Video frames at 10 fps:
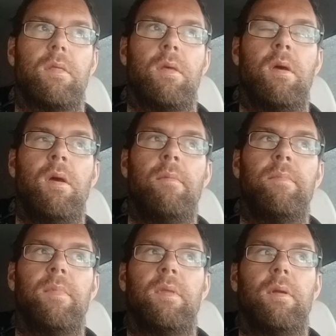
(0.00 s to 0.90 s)

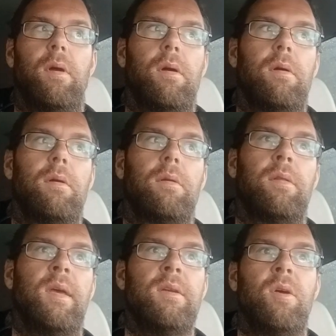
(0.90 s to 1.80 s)

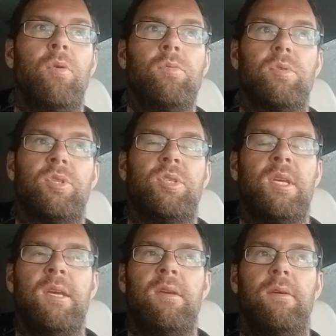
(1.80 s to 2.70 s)
they don't
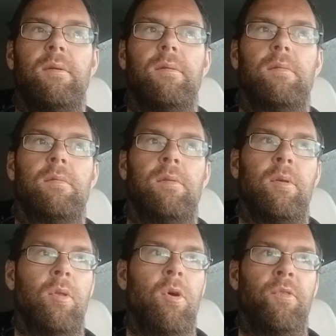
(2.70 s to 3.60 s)
see the
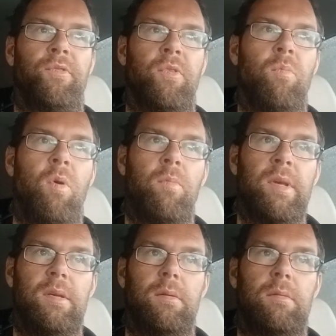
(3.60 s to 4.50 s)
lawn from one
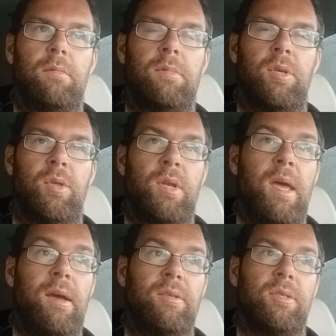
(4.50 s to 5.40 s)
week to the
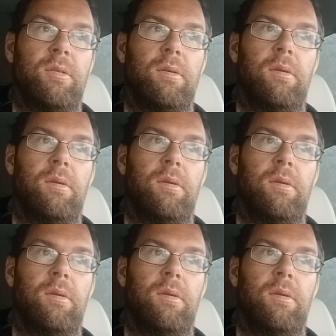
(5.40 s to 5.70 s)
next.